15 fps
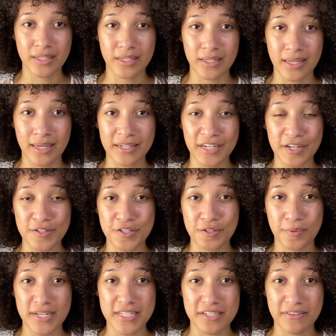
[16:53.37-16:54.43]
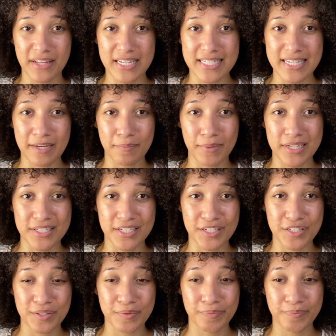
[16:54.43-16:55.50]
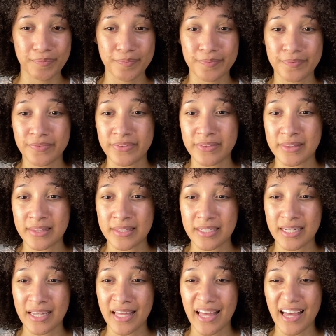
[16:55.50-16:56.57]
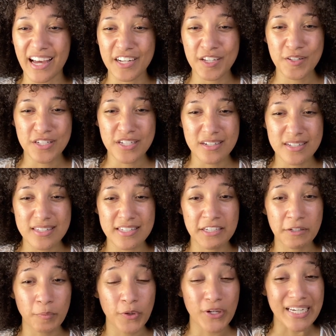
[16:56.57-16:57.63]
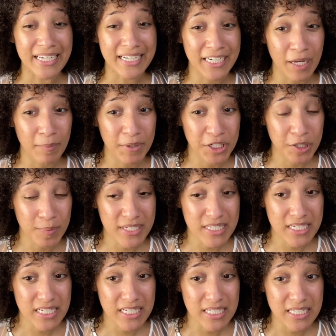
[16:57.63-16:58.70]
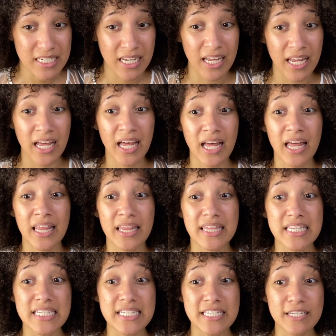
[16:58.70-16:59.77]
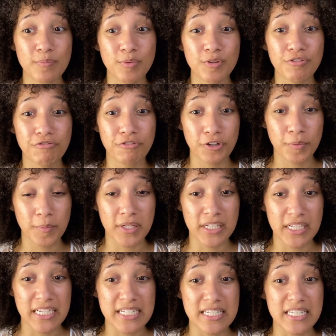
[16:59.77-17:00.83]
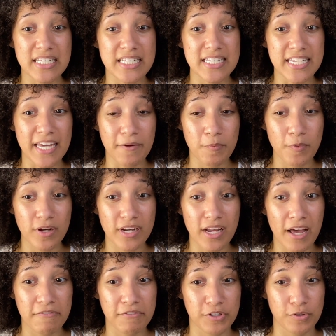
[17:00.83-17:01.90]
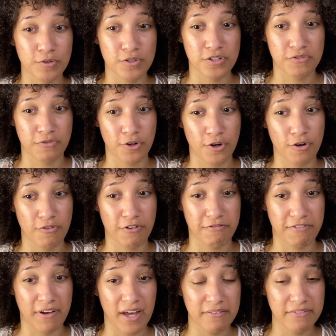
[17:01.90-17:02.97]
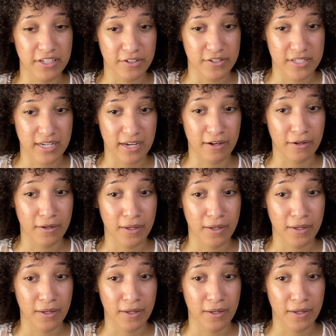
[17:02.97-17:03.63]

And here's the rest of that same message. How do you start seeing more income in your business? This simple formula is the same one I've used for over 5 years now.